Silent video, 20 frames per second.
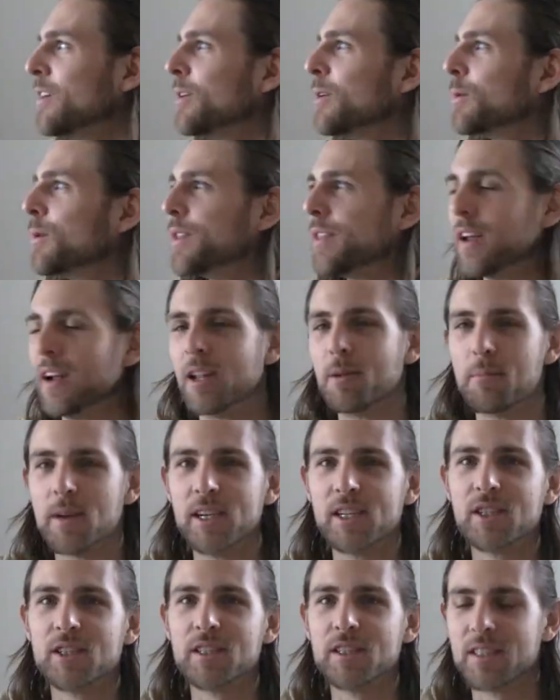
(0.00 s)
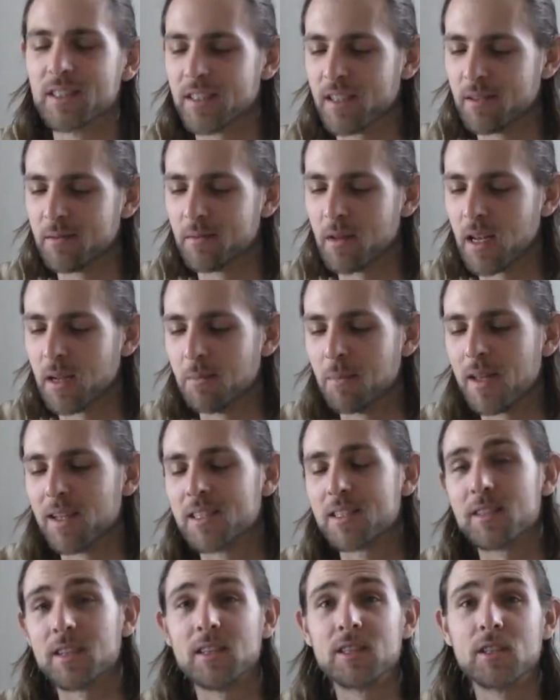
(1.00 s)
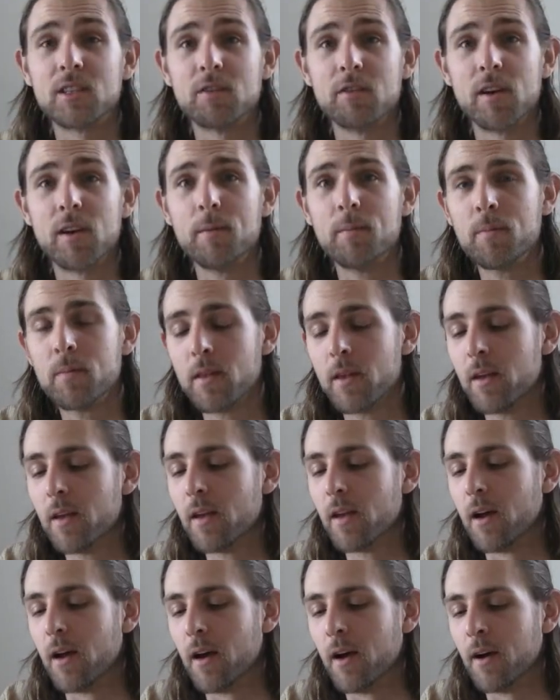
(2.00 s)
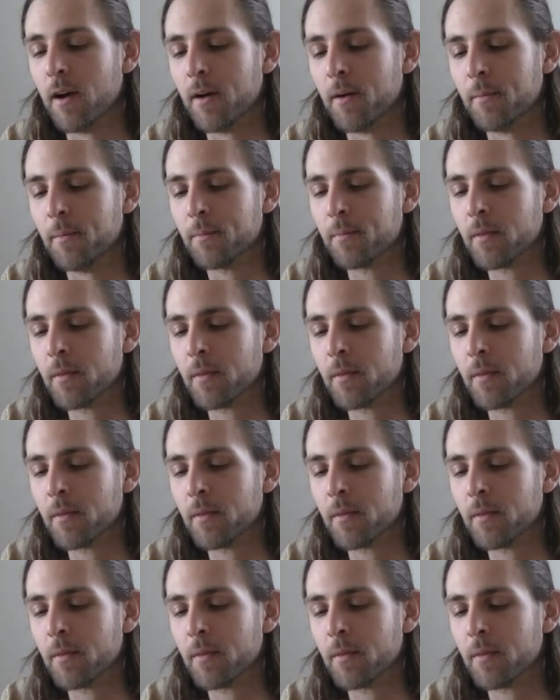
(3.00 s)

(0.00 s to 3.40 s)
with animations and, and make sense of it um,